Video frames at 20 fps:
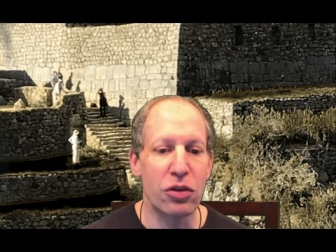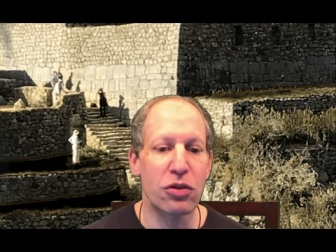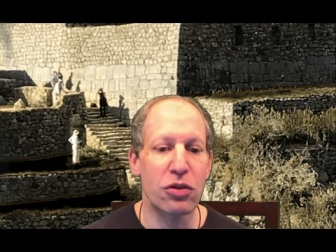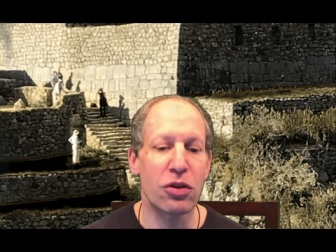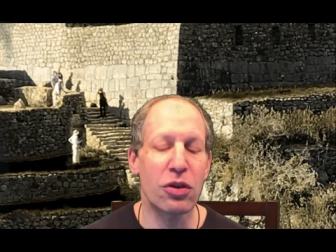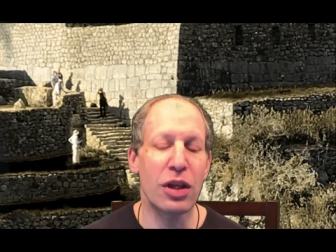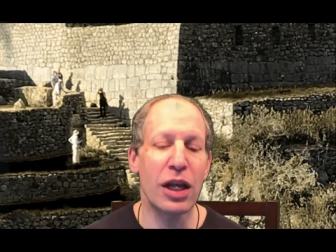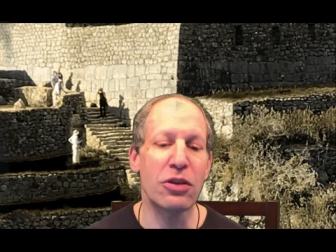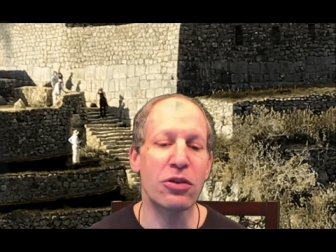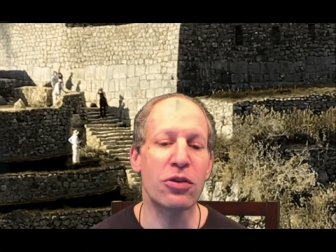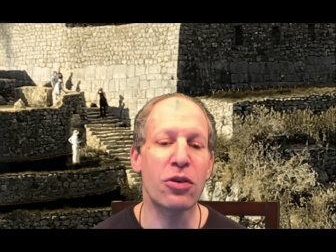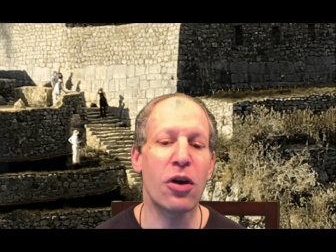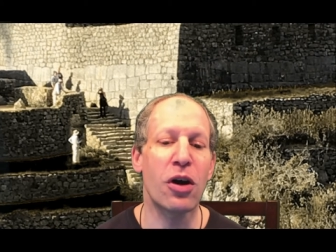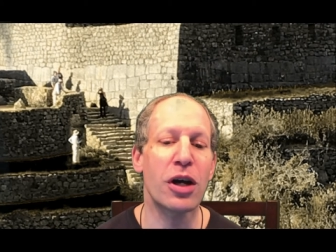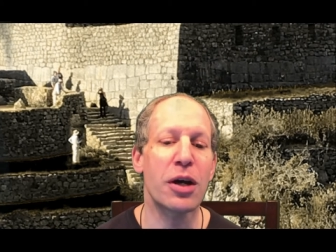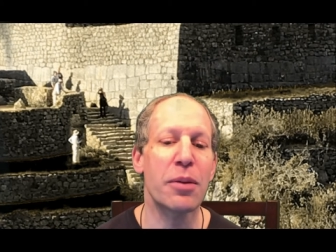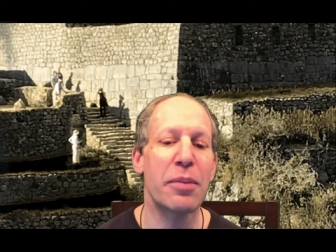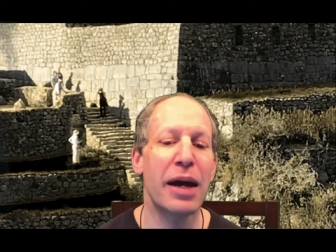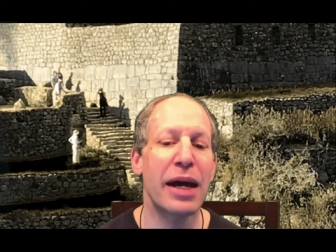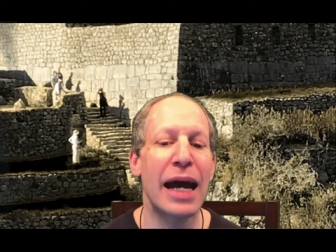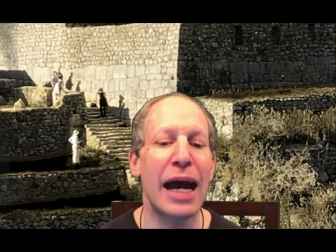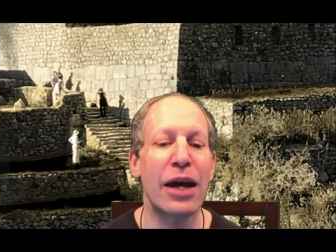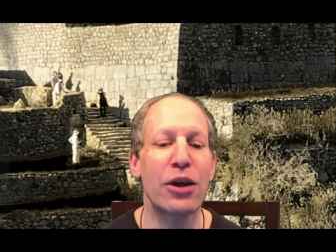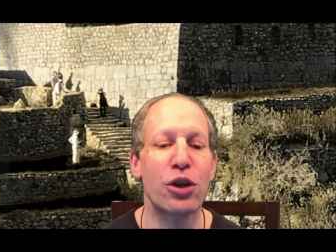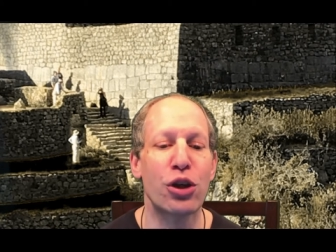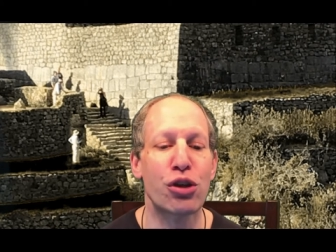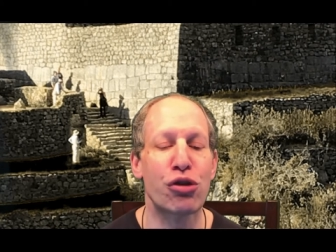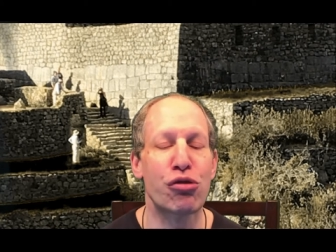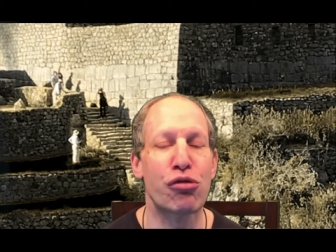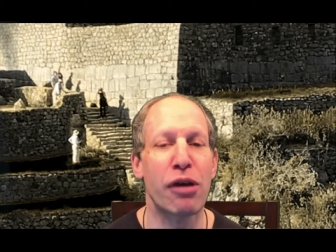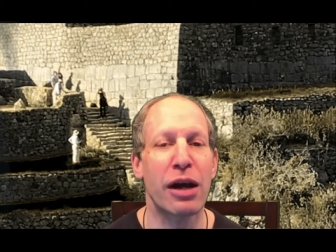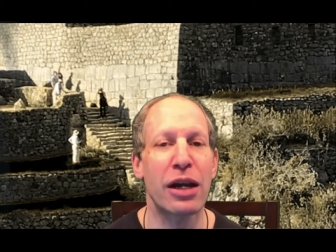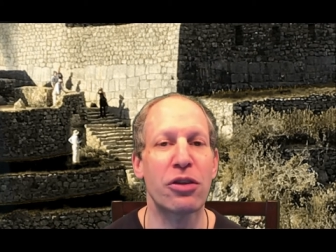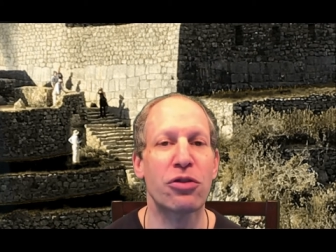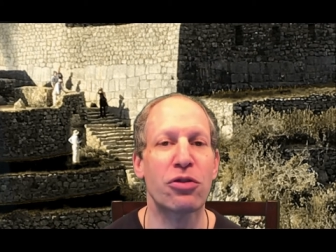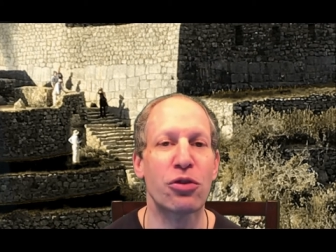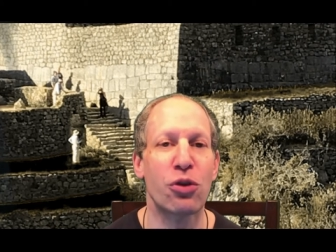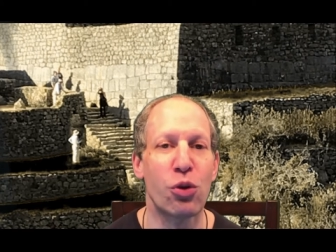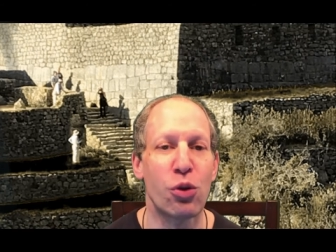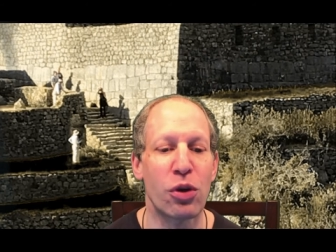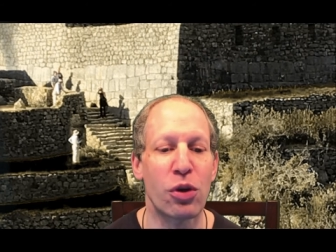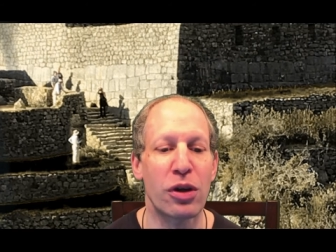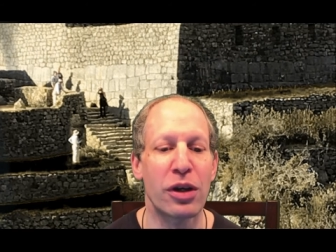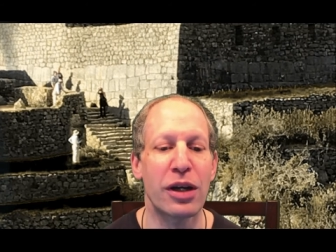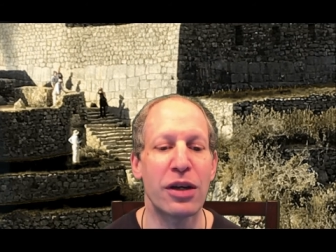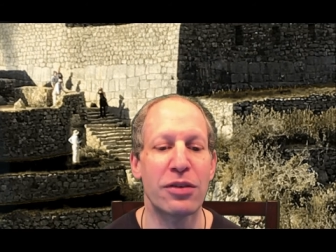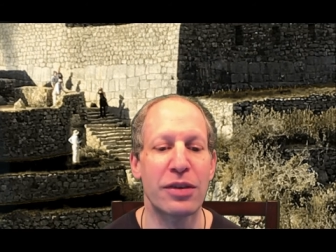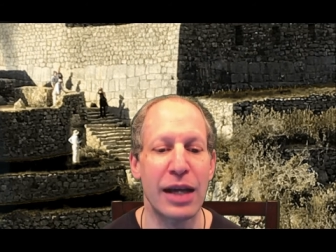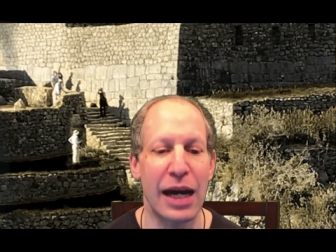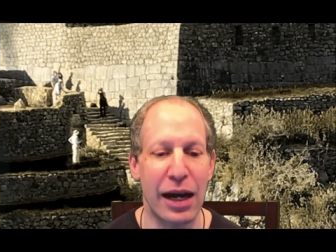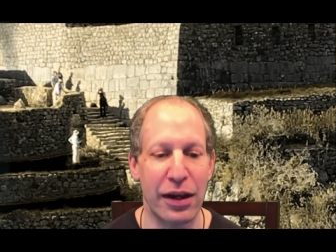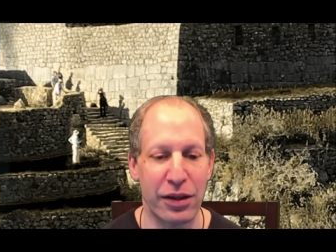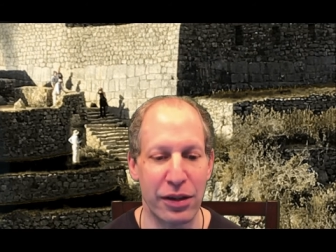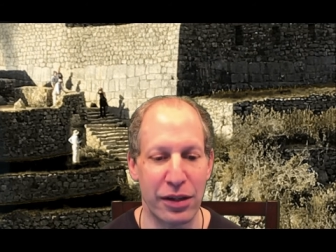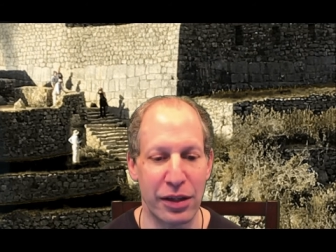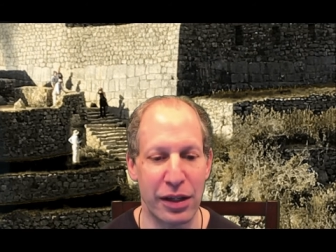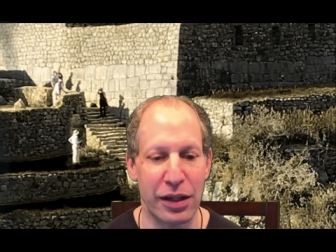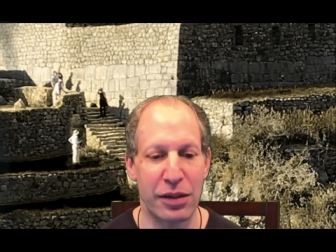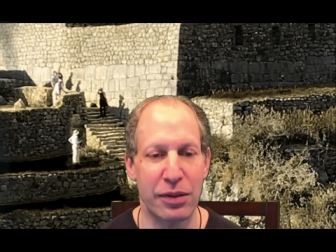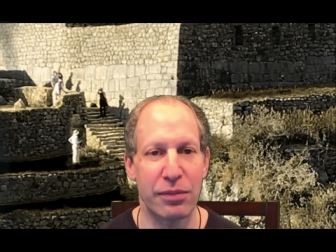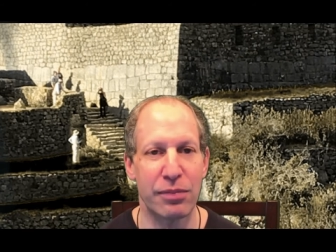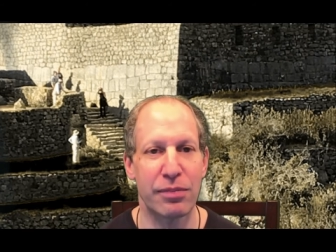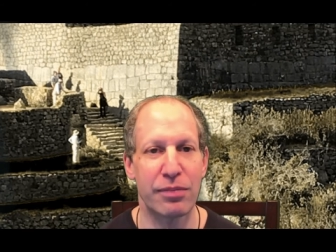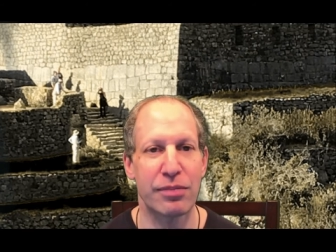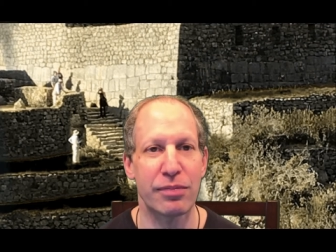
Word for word: So let's talk about how your credit score is calculated.